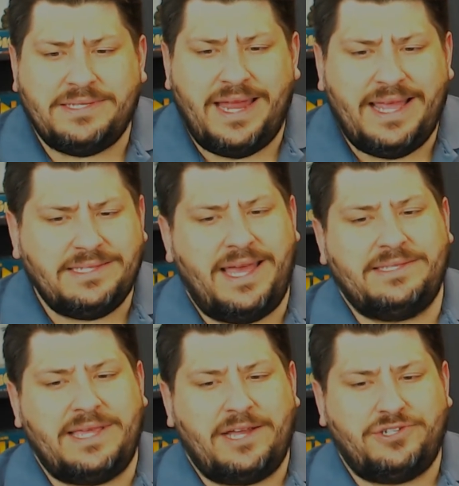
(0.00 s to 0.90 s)
And I guess
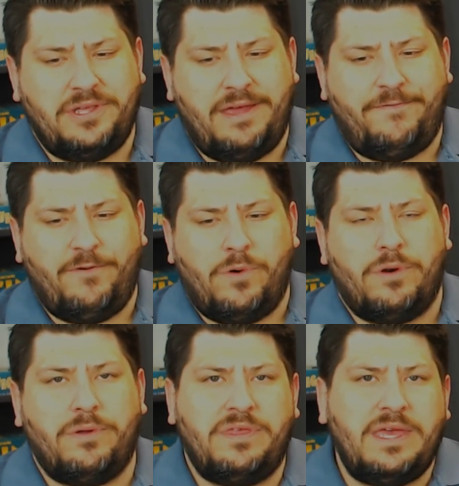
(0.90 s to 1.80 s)
that's actually it
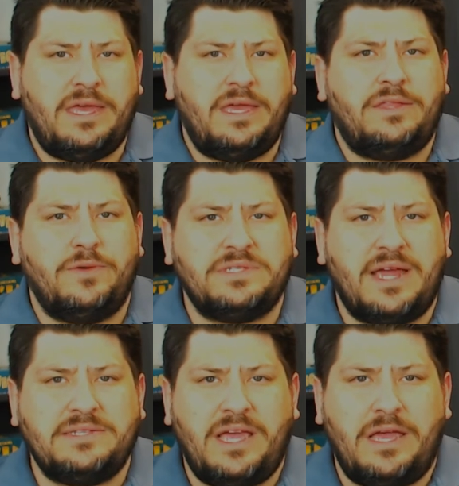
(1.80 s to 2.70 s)
for the Dukes of
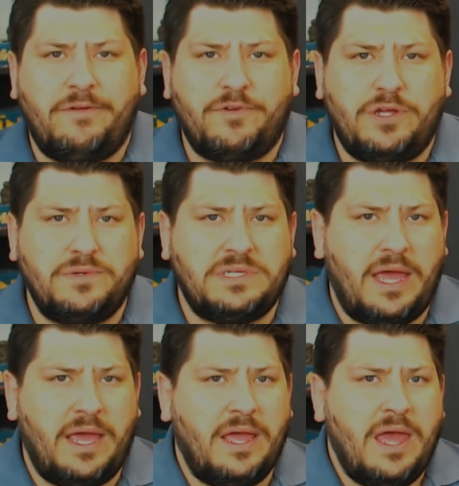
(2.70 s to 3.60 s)
Dice Daily for
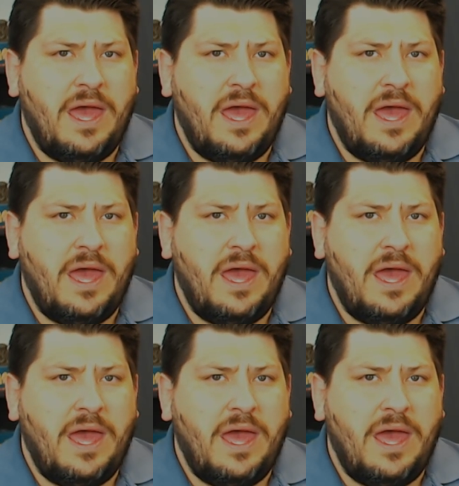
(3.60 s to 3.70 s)
Tuesday.